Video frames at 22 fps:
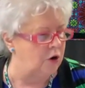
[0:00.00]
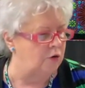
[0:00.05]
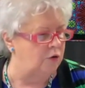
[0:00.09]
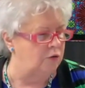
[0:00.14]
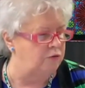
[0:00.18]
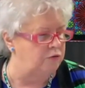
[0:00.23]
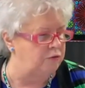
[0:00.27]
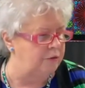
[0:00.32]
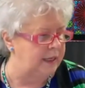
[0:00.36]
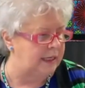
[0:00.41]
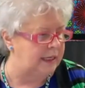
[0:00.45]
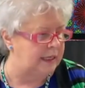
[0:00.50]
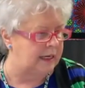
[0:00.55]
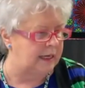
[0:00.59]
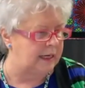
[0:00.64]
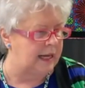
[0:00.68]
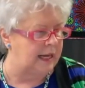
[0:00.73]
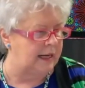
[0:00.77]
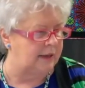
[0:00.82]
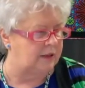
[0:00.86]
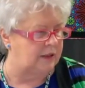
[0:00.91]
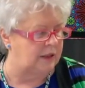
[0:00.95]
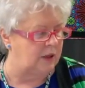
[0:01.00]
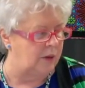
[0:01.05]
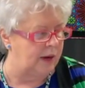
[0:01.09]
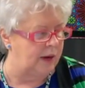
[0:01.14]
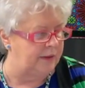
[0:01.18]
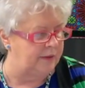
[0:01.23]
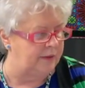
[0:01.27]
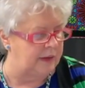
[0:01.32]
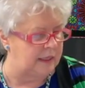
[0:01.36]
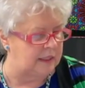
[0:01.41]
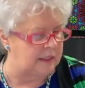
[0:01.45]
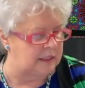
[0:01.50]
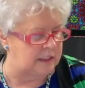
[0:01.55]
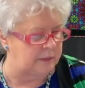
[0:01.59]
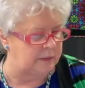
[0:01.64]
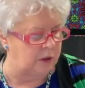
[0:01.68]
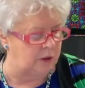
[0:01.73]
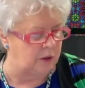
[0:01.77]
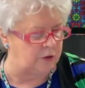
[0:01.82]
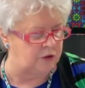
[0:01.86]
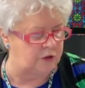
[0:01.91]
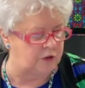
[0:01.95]
reconnect the way that it's
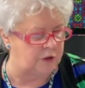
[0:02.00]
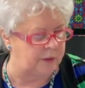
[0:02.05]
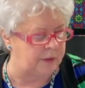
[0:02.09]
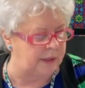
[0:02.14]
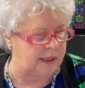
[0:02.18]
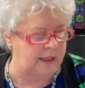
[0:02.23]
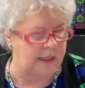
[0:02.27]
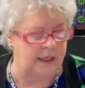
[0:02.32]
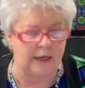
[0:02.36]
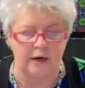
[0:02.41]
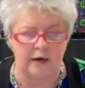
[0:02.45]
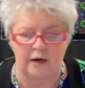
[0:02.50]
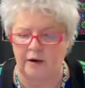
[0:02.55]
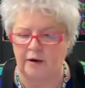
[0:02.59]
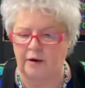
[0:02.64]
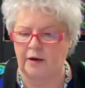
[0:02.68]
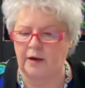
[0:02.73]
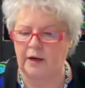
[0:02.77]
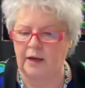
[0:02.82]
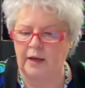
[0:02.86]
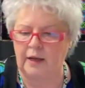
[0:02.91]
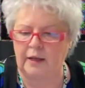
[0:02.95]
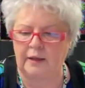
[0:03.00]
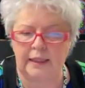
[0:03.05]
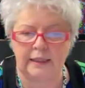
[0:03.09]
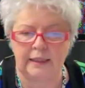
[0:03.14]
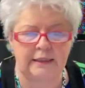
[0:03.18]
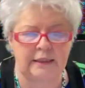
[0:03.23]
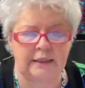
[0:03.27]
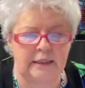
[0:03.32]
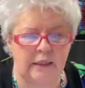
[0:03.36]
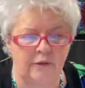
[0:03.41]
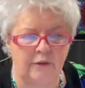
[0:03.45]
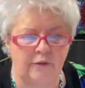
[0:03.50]
supposed to be here. Let's see if